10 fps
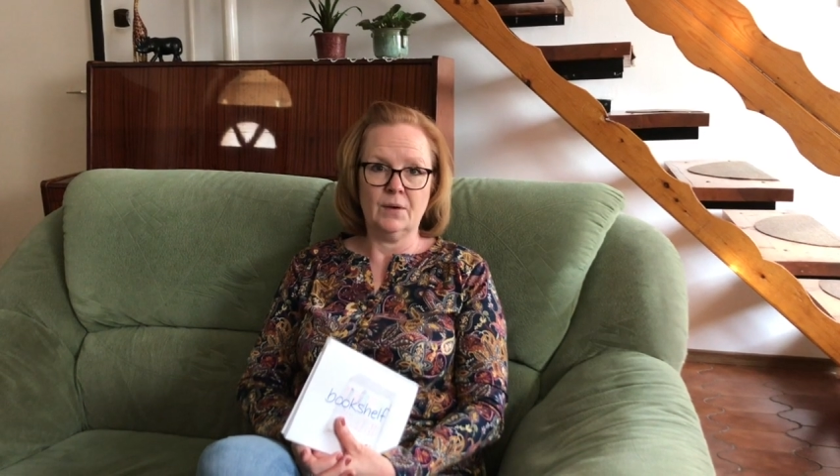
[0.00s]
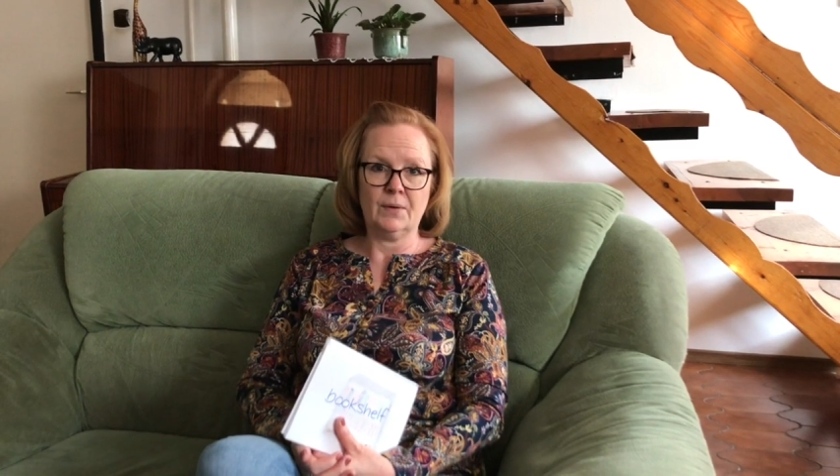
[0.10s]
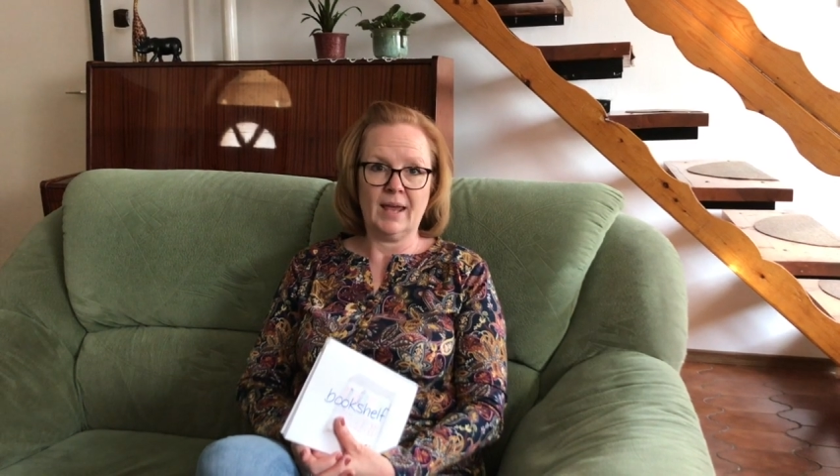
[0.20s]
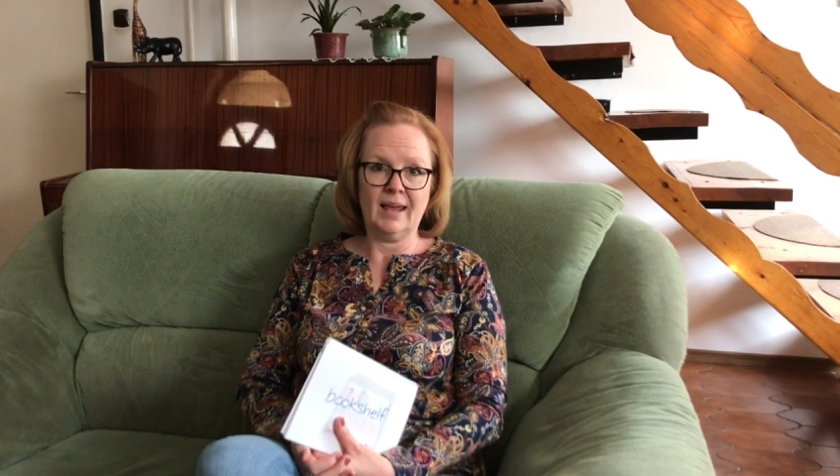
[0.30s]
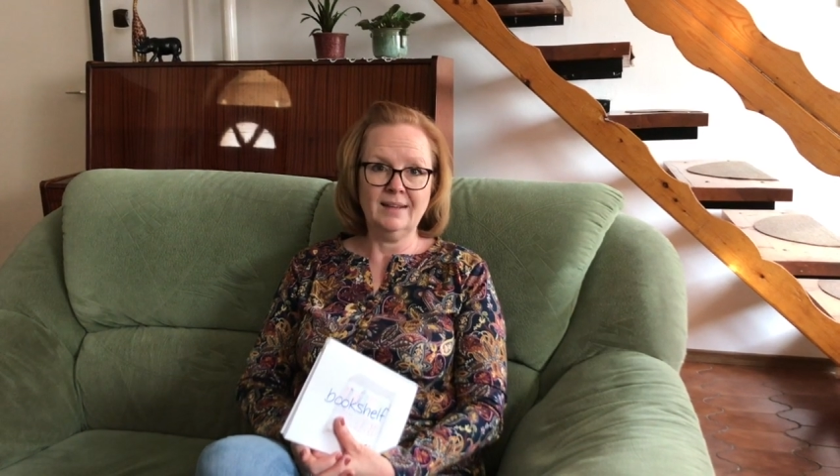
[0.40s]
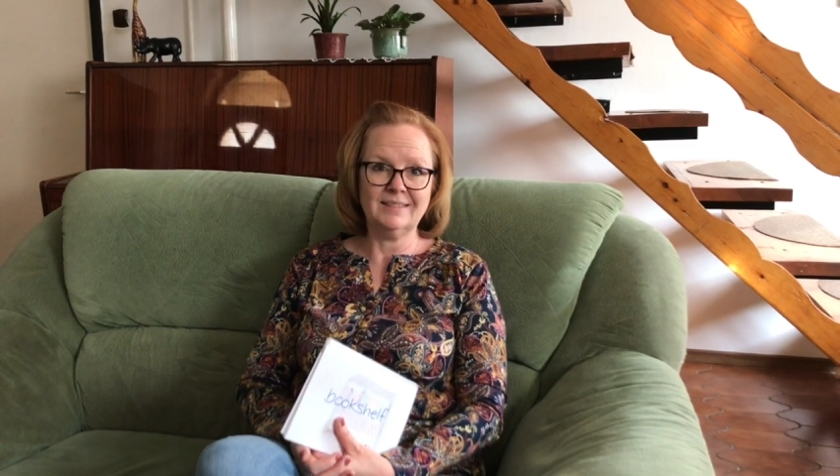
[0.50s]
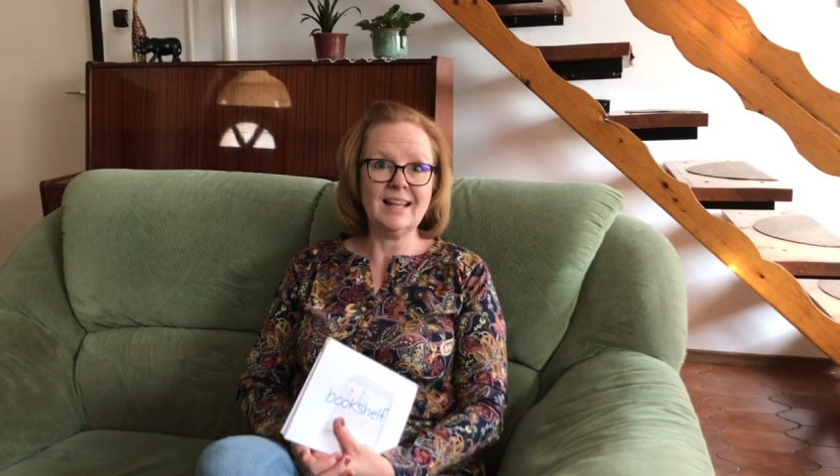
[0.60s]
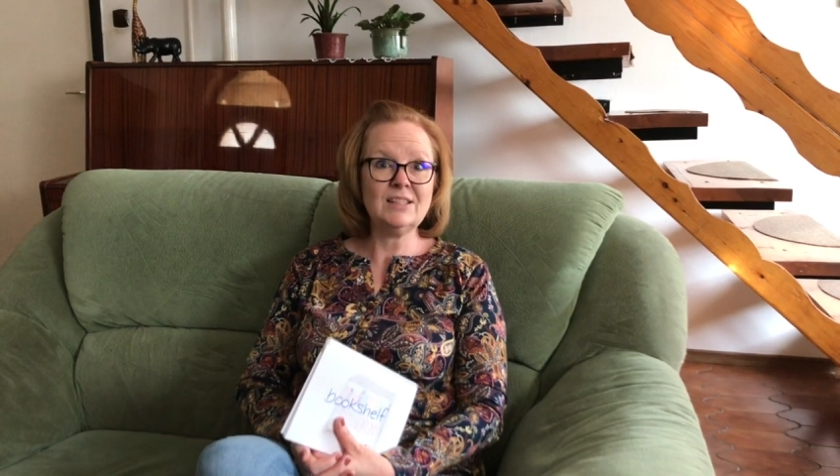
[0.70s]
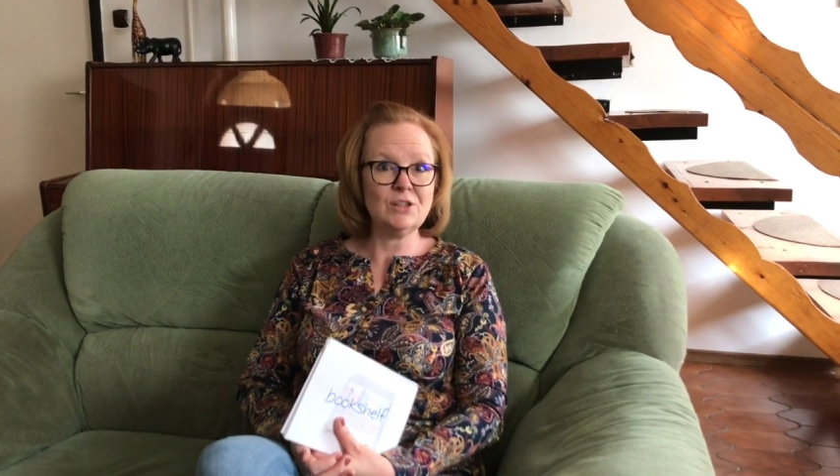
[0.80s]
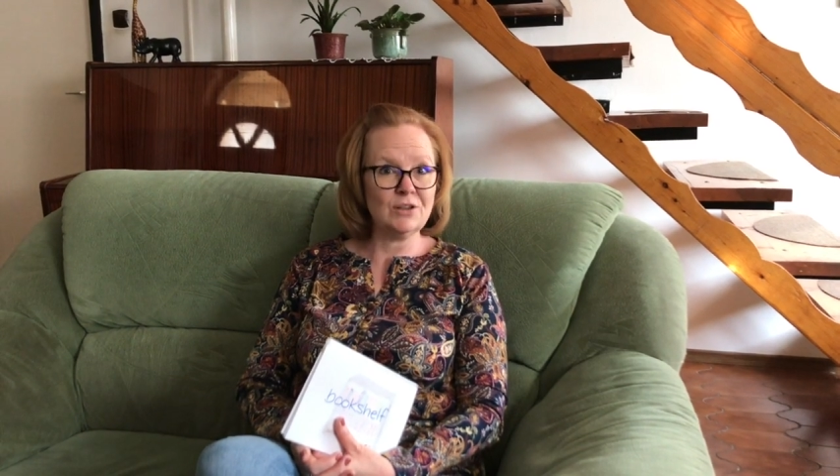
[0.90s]
Okay,
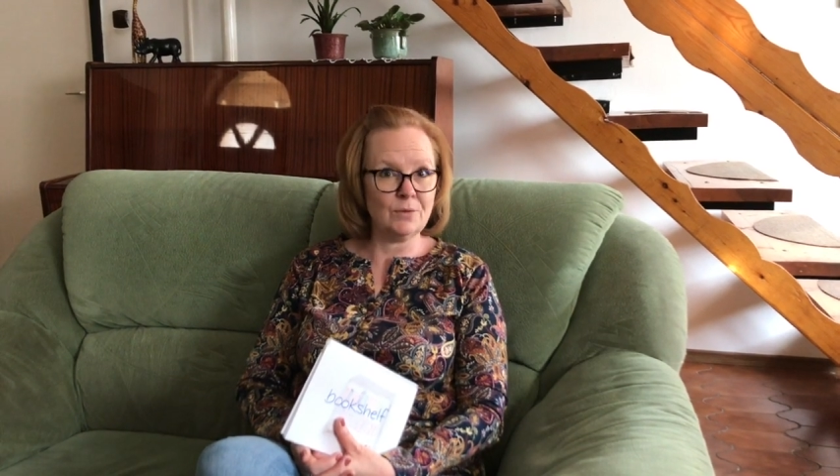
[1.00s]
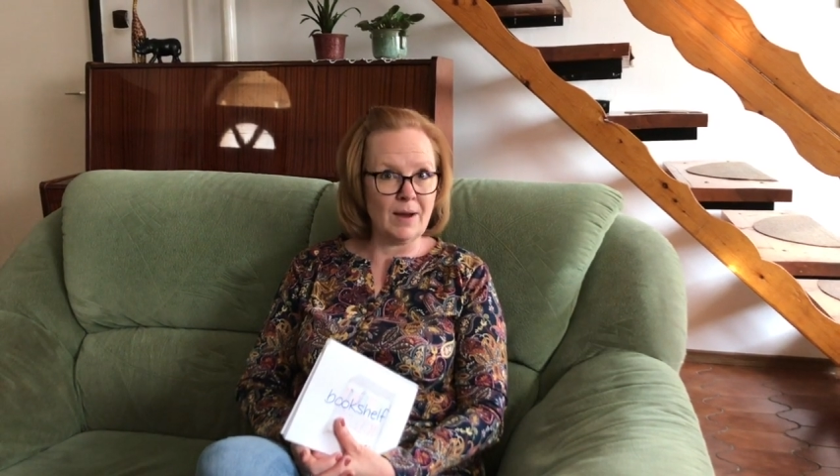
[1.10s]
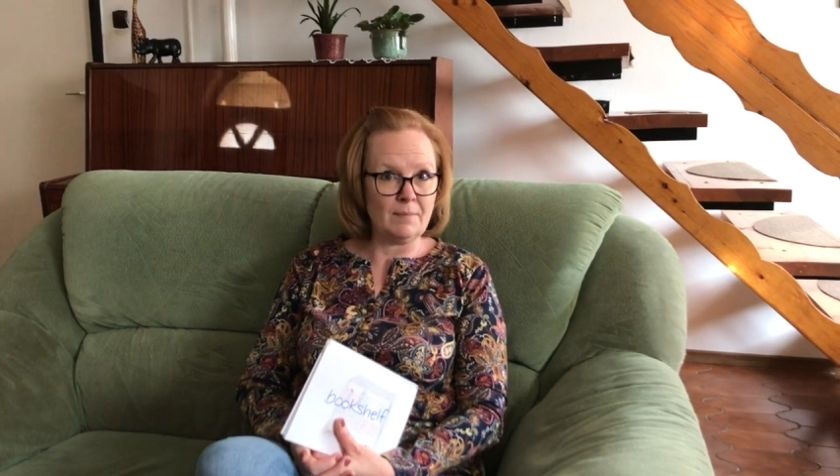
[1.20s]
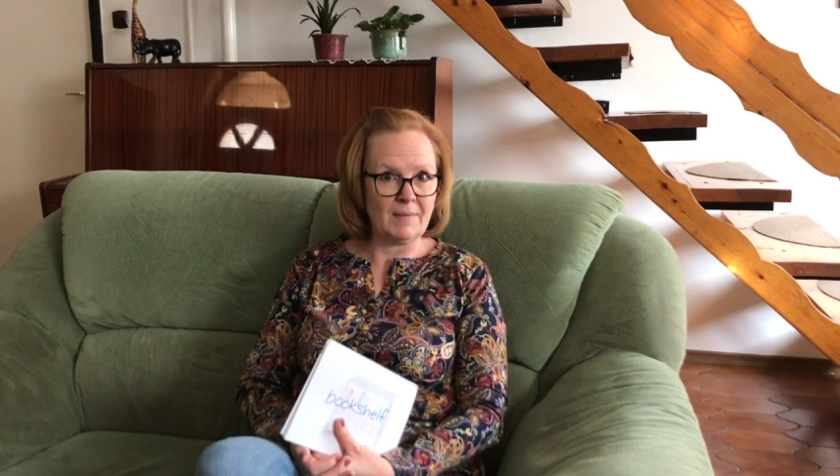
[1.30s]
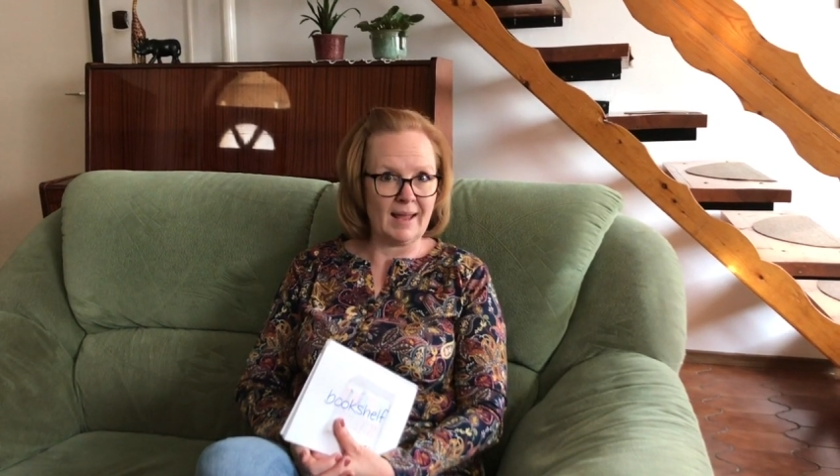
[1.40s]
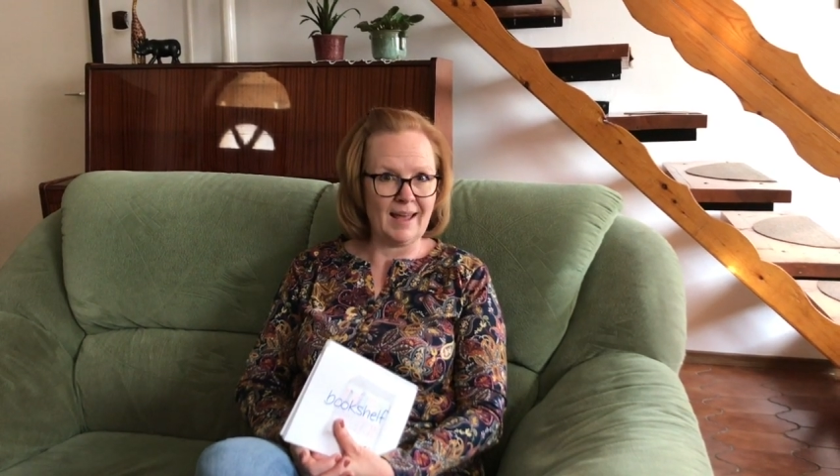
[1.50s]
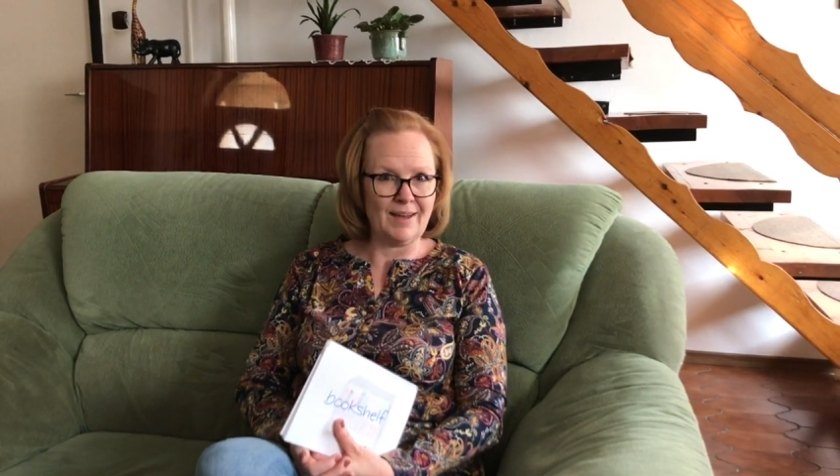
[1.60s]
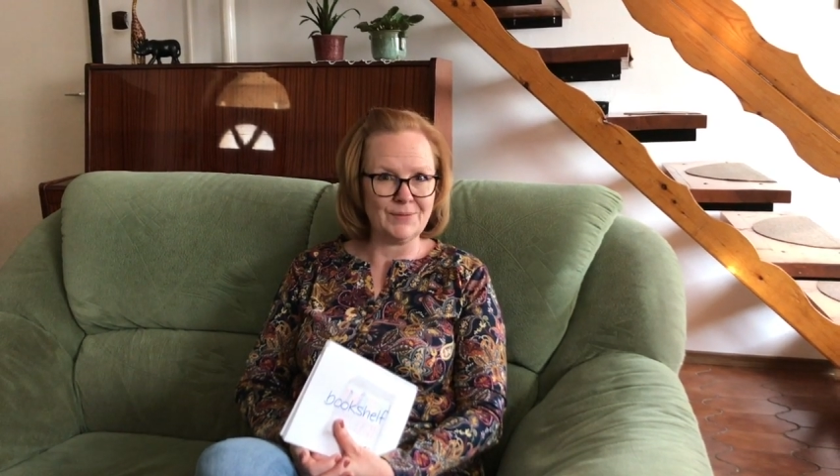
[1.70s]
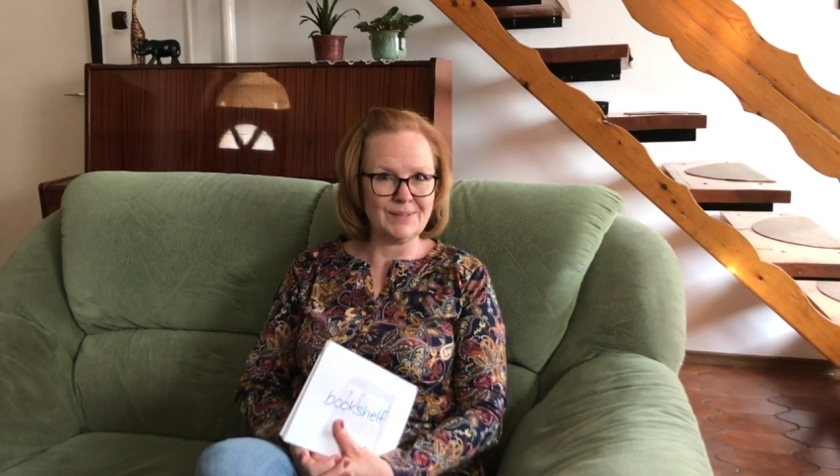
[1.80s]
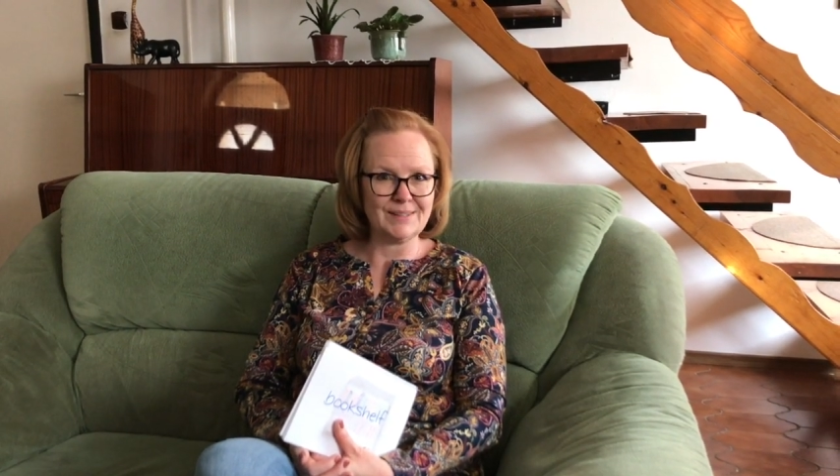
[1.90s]
let's look around my
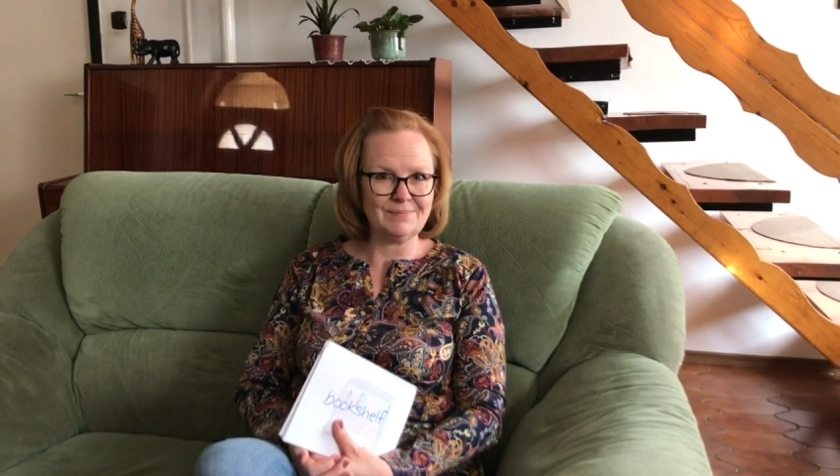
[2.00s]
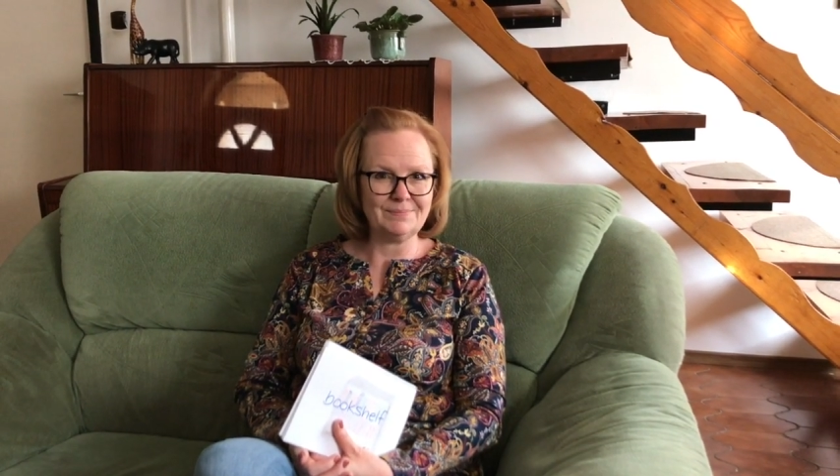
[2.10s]
house.